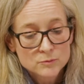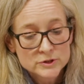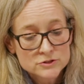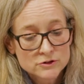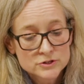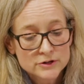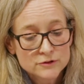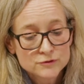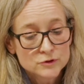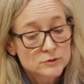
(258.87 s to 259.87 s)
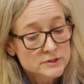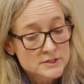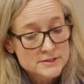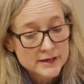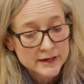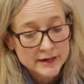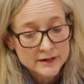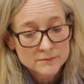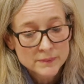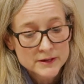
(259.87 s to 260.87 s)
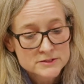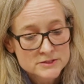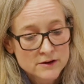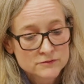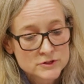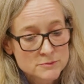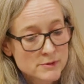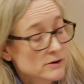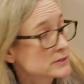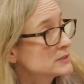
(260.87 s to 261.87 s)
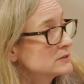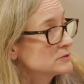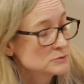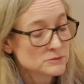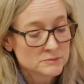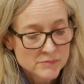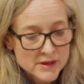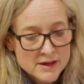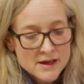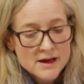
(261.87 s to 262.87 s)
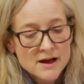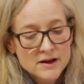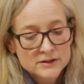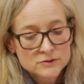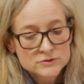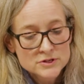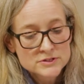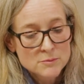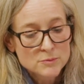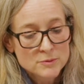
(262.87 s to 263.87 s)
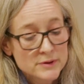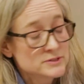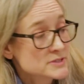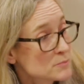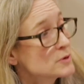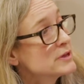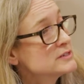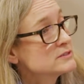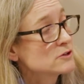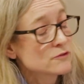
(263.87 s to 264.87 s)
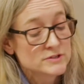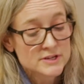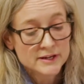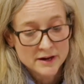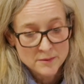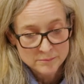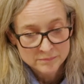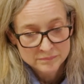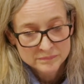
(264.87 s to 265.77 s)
which not only fueled his thinking and served as a marketing tool, it also supplemented the office income.